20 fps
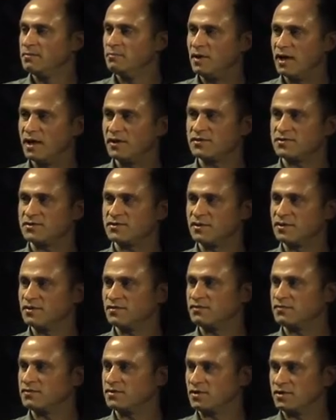
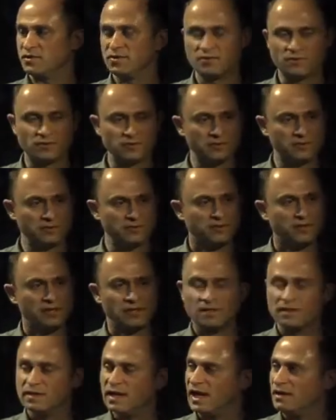Microsoft, Google,
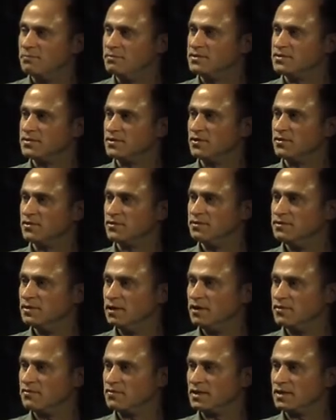Amazon
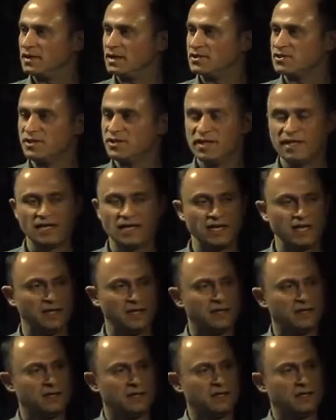over the last
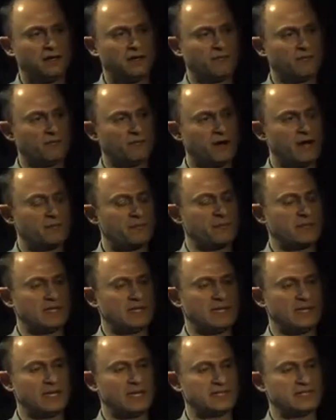year have
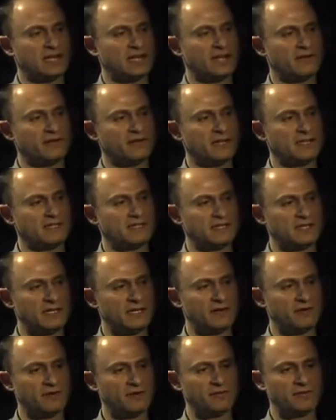rapidly accelerated
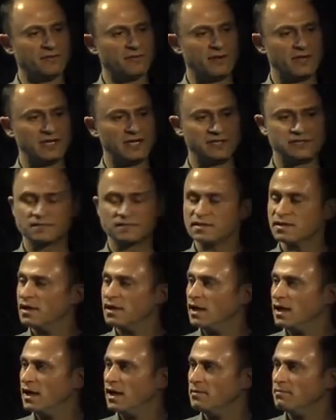their offerings,
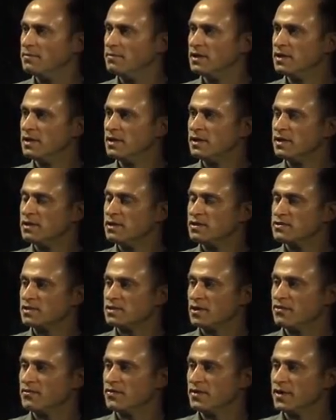
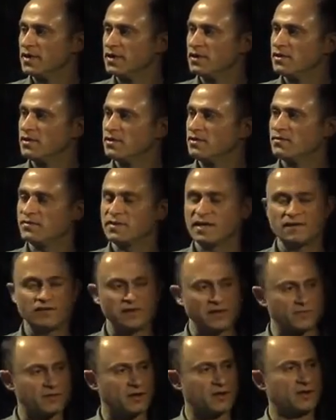so that
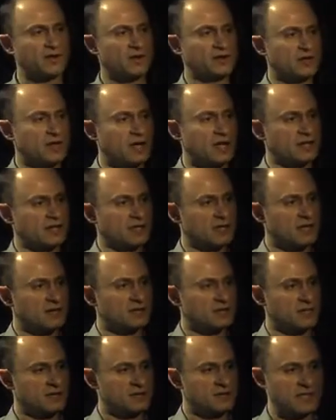they've got a
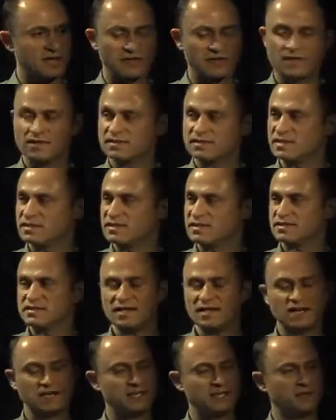cloud service out there, because it's
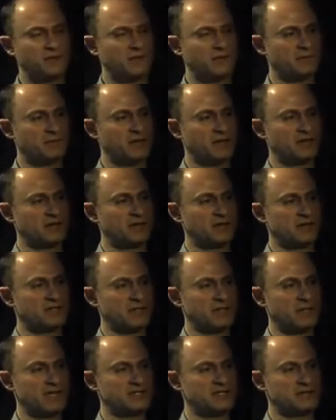exactly what the market
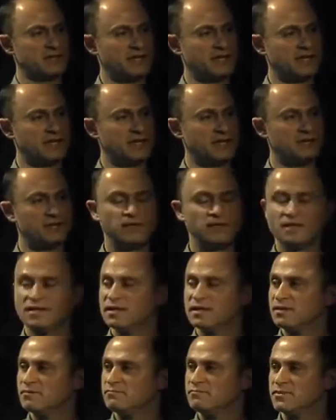needs right now,
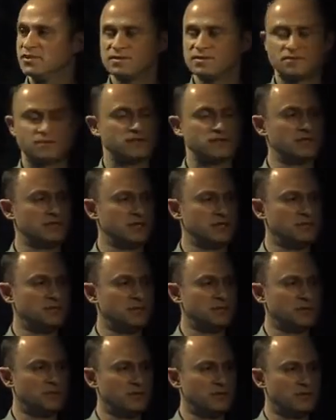to do
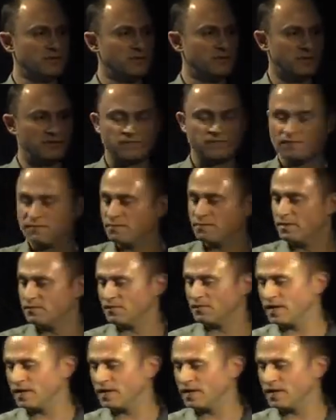more with